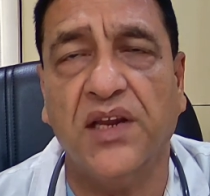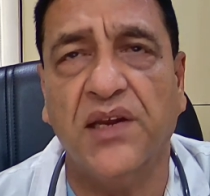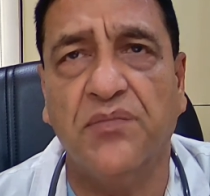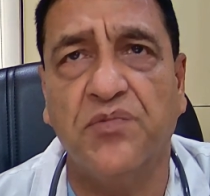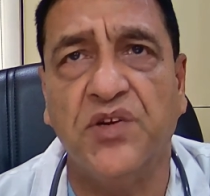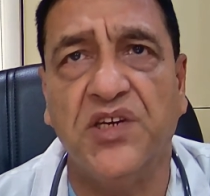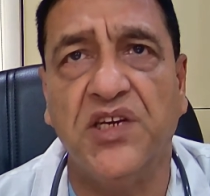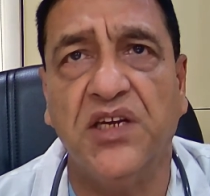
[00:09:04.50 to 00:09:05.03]
or
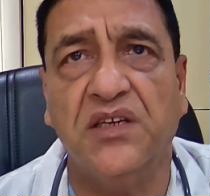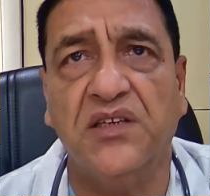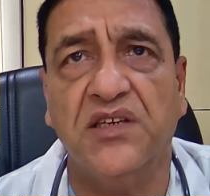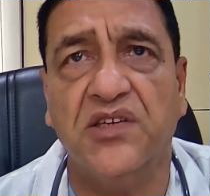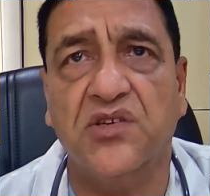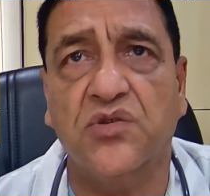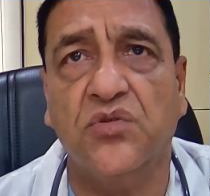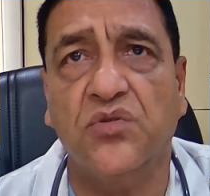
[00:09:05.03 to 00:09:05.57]
can predict
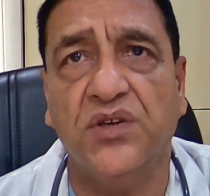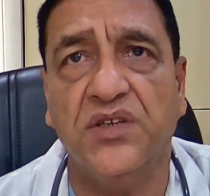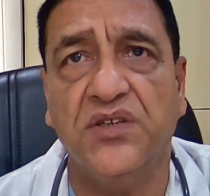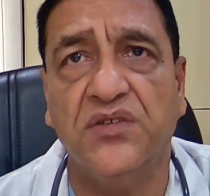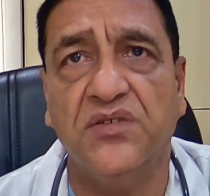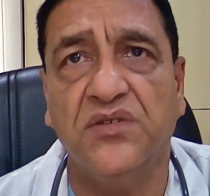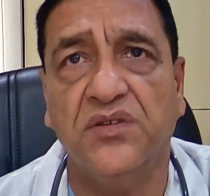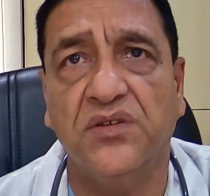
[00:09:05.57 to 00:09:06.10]
a stroke
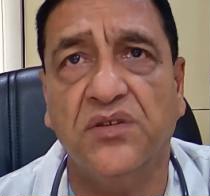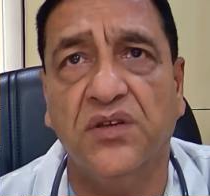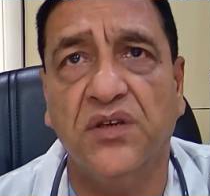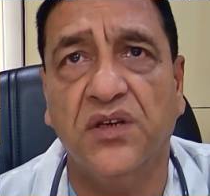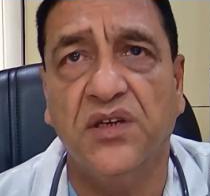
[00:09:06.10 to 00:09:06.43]
is